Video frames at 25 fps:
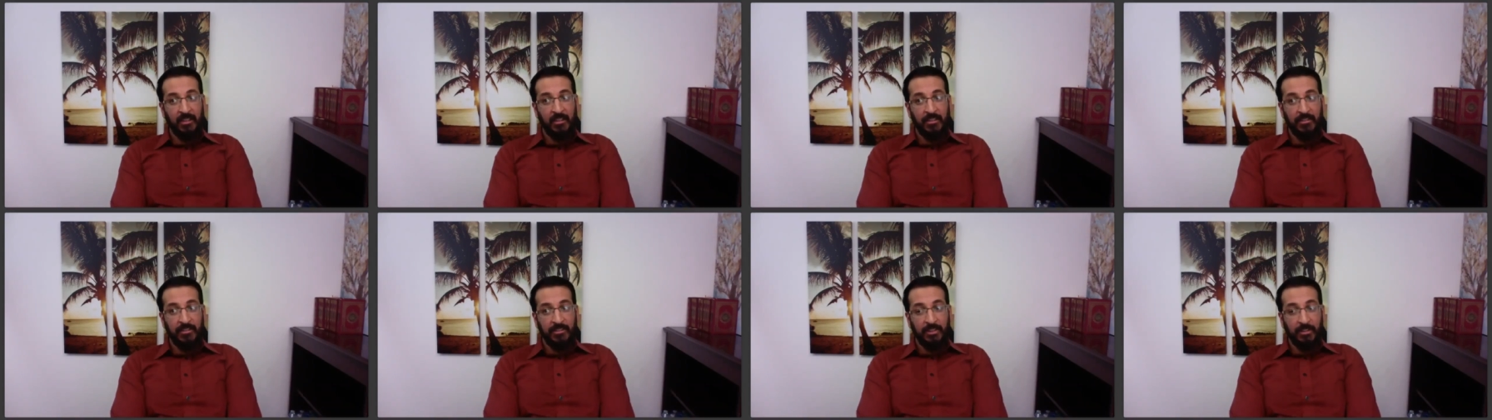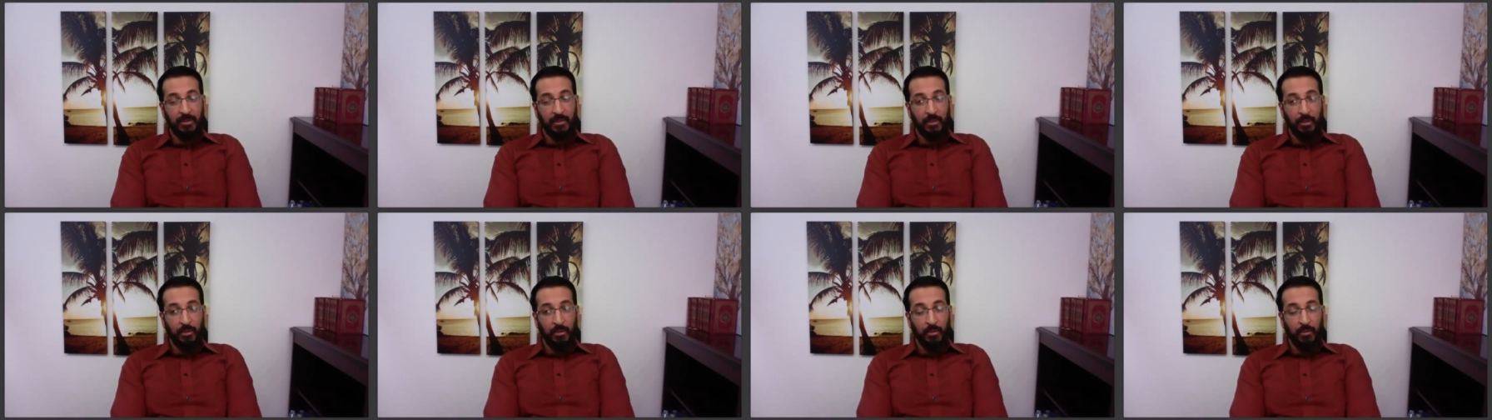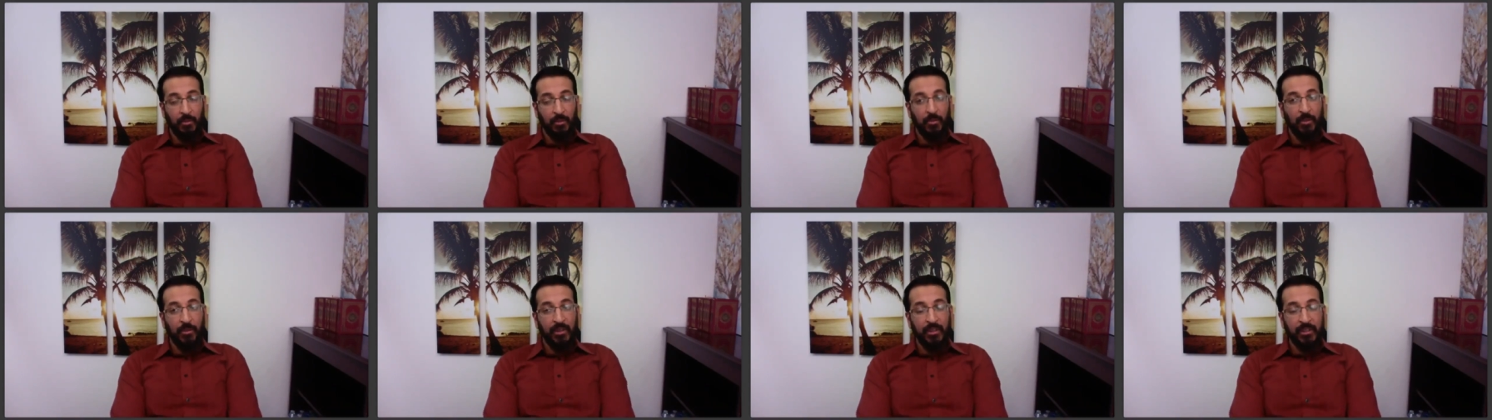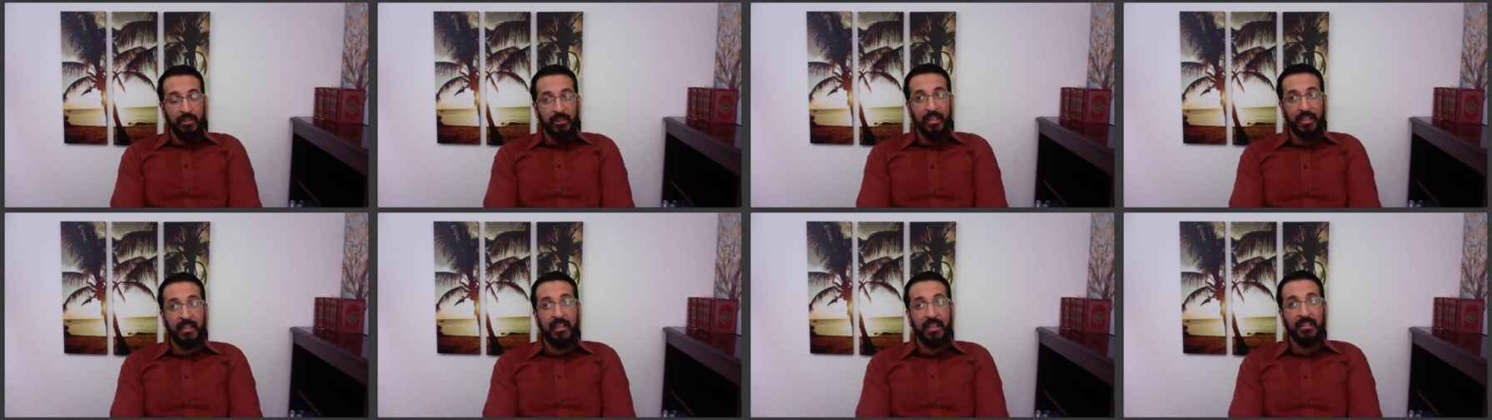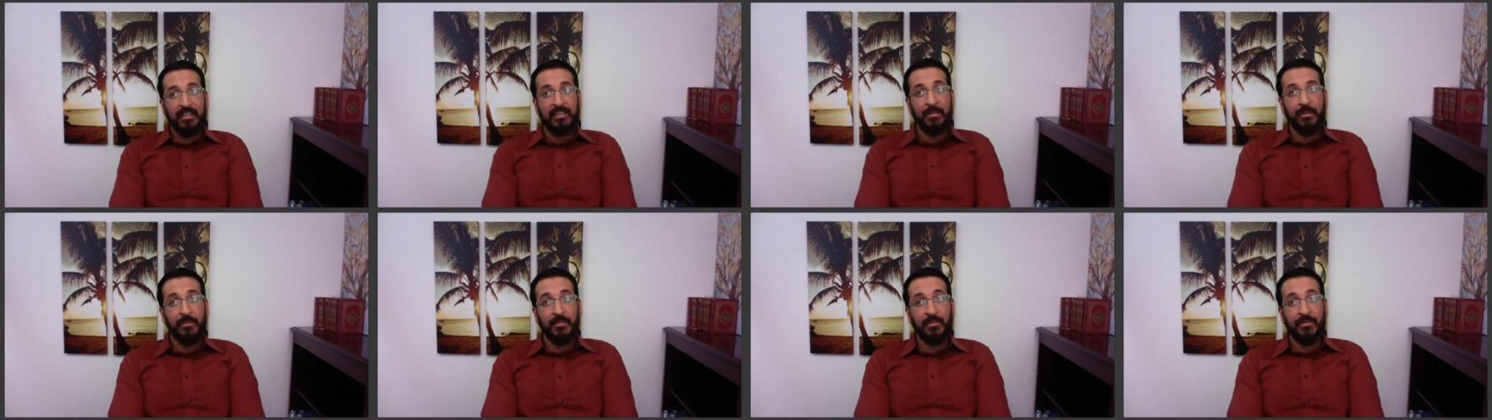So we're looking
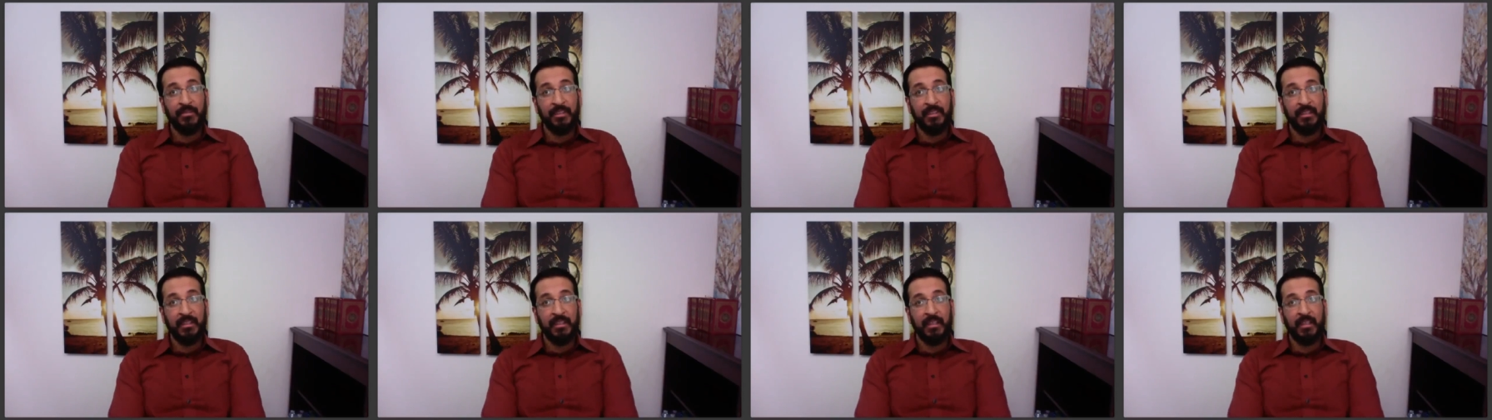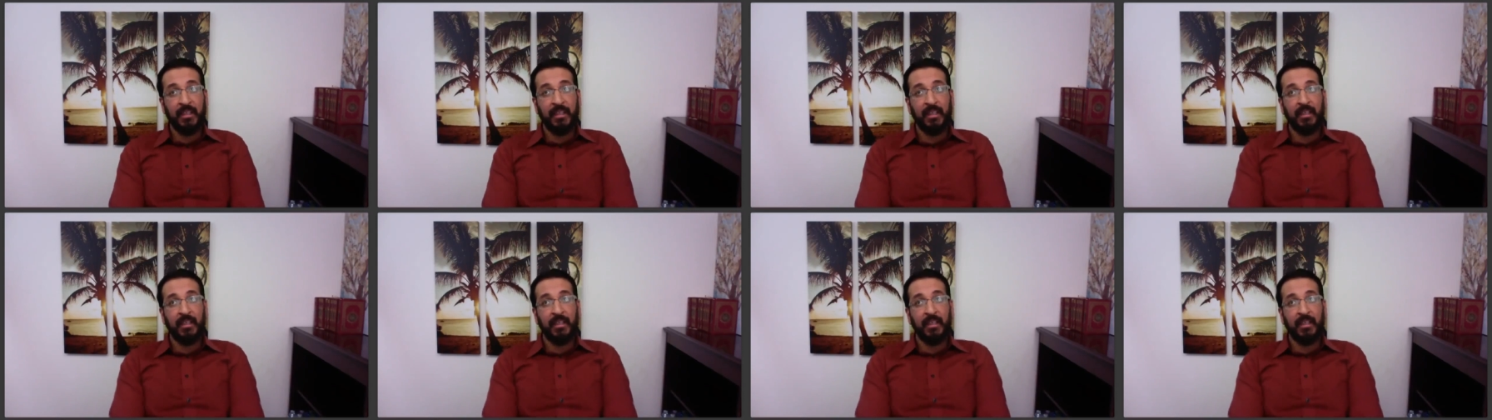at some of the